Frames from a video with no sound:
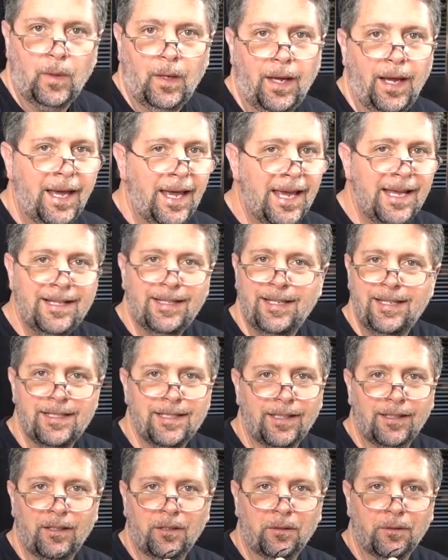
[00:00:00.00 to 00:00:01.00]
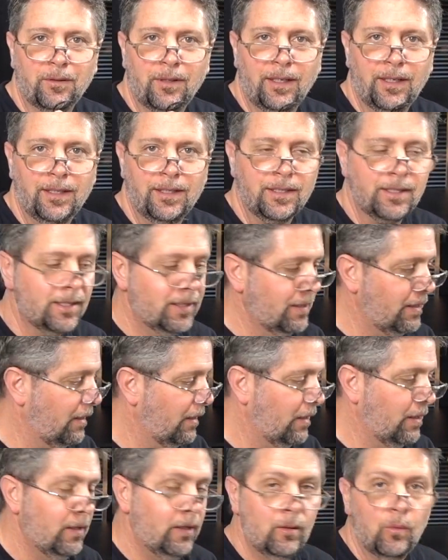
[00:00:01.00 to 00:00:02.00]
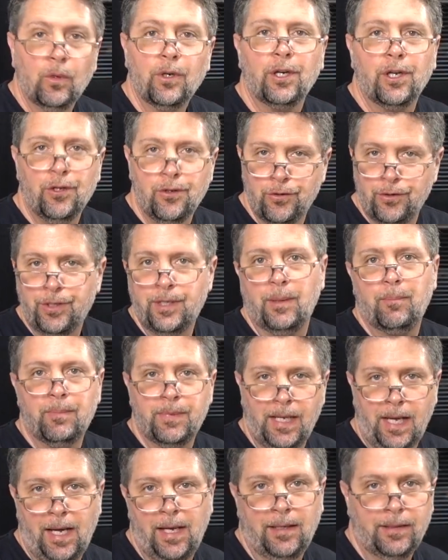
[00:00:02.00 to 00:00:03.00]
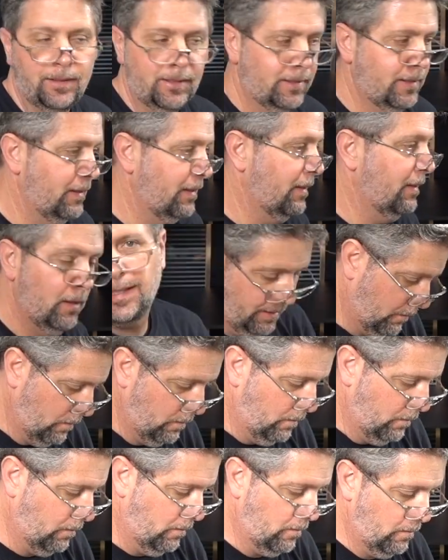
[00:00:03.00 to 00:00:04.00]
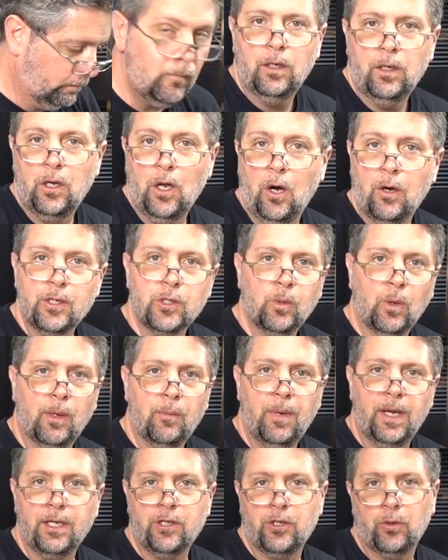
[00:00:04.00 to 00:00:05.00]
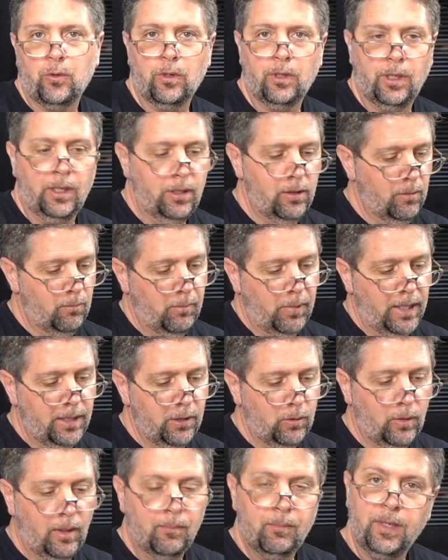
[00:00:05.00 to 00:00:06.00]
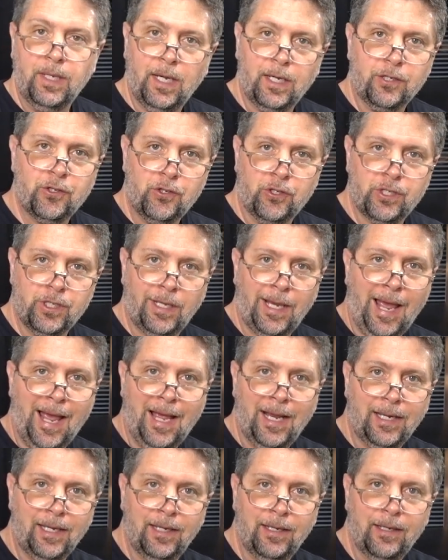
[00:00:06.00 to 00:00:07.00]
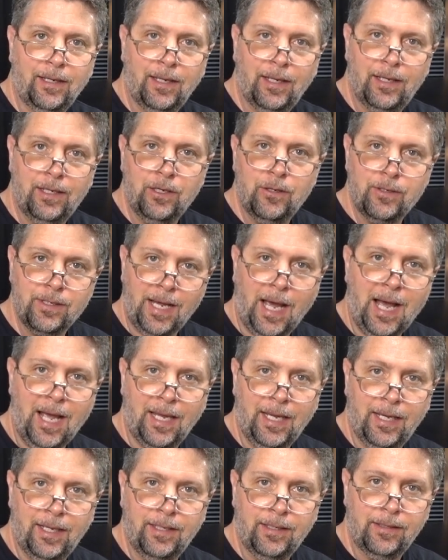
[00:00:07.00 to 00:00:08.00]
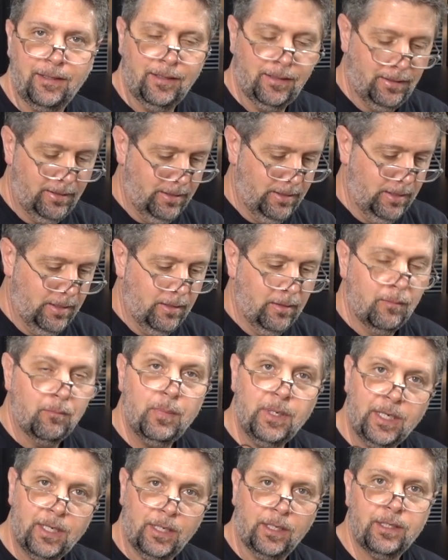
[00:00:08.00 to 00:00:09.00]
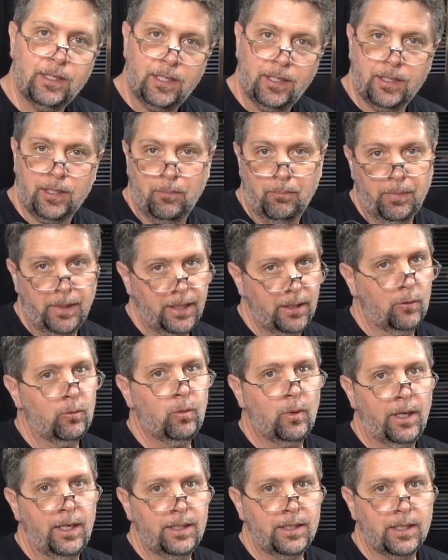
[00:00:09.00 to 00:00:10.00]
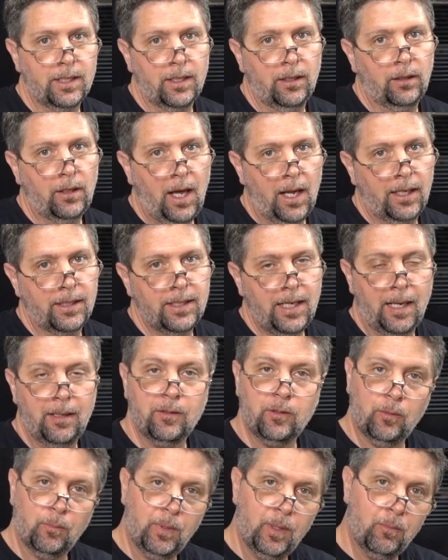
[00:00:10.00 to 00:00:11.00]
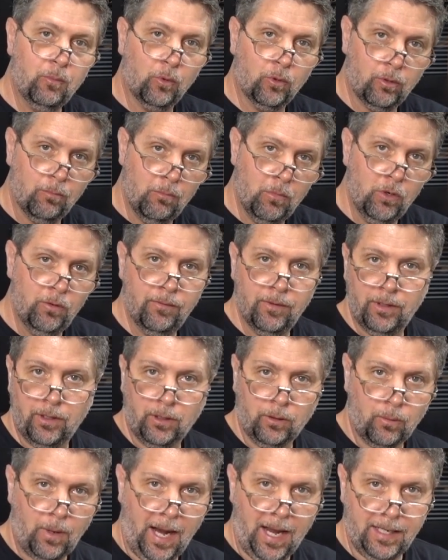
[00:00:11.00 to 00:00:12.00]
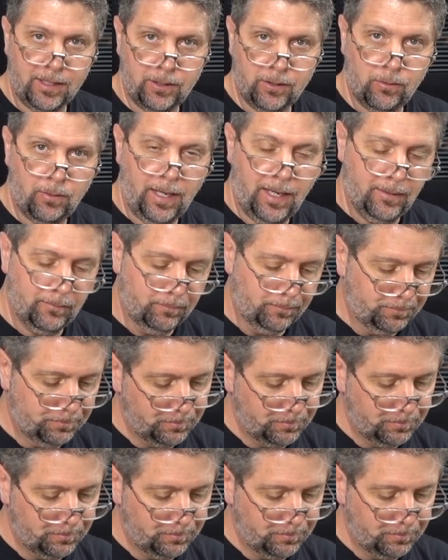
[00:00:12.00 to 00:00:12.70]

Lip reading: I hate these little things. We're gonna use zip ties. You always wanna make sure that you bundle up the extra slack and you tie it, because it's a big risk. A lot of times when people are moving their racks around,